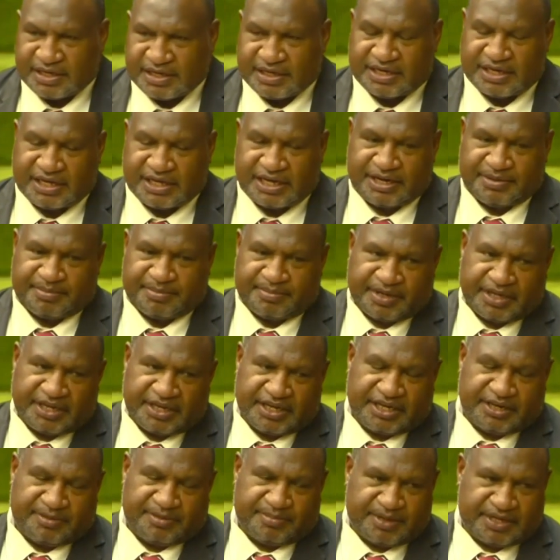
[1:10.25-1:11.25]
Larem,
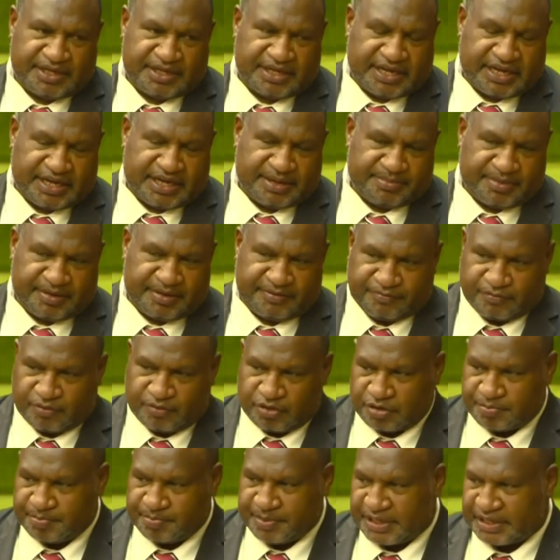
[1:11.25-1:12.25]
ADB, IMF,
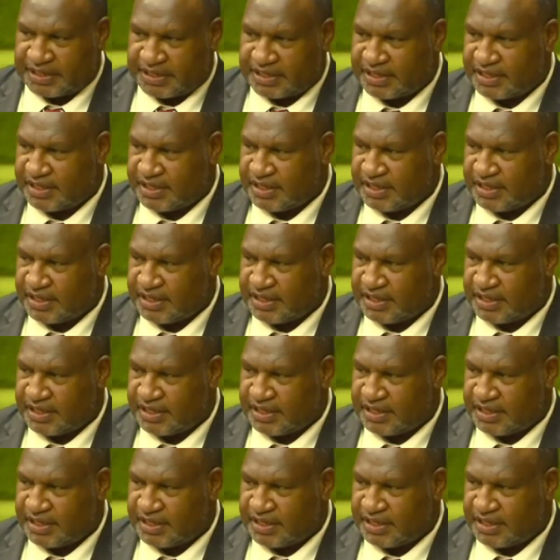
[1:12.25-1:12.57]
World Bank,